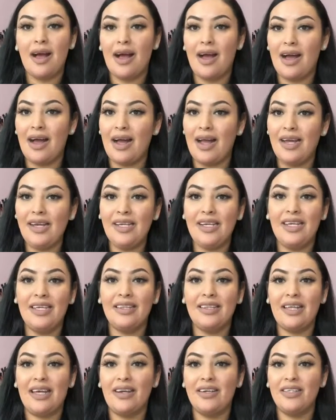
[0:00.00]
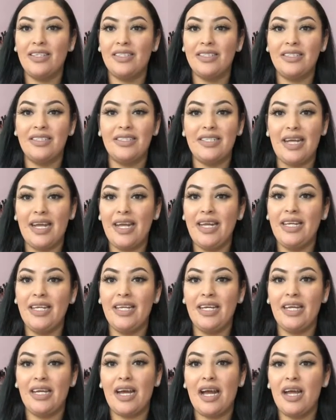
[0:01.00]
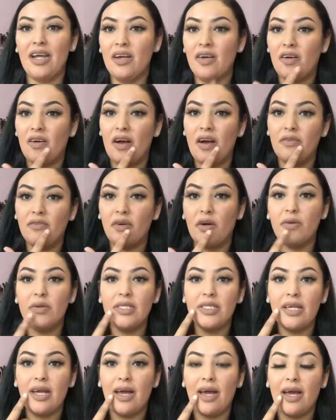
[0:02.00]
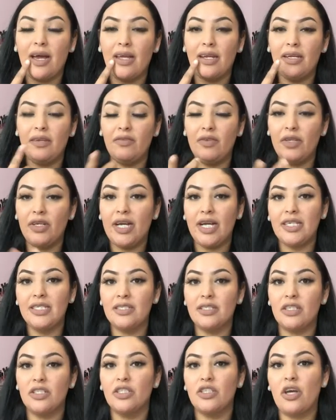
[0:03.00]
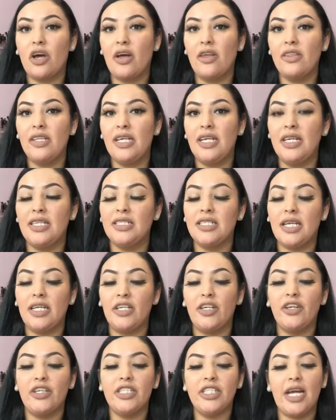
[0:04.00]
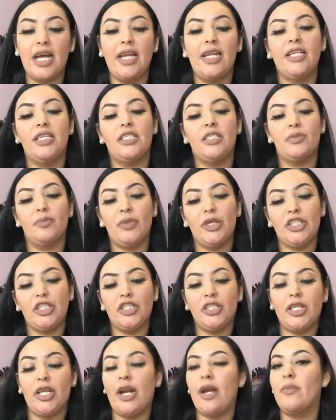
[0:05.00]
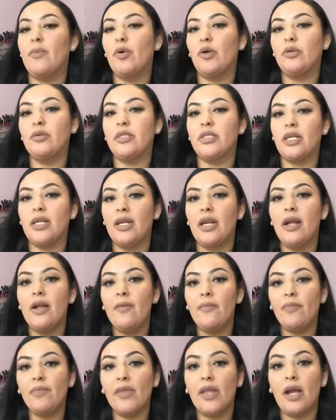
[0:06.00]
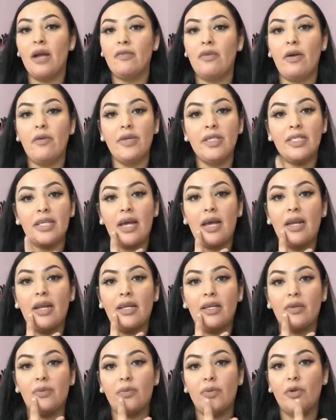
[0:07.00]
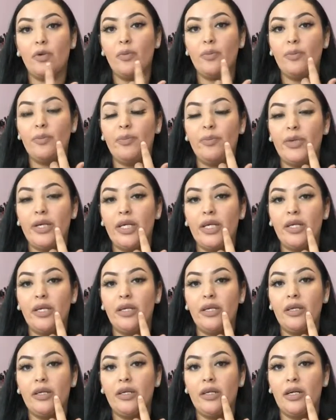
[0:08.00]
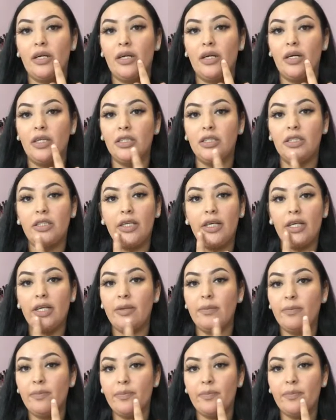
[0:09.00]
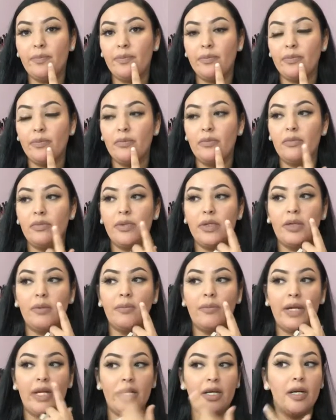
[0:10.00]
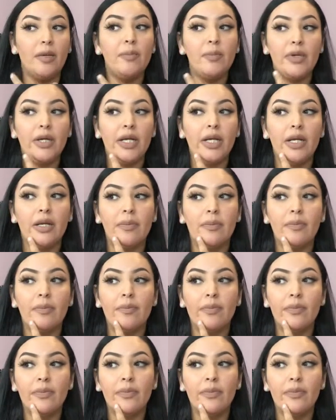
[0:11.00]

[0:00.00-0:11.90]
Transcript: I get that on a daily. I've always had, if you guys saw the 10-year challenge picture that I posted, I've always had like a real big underlip, but my upper lip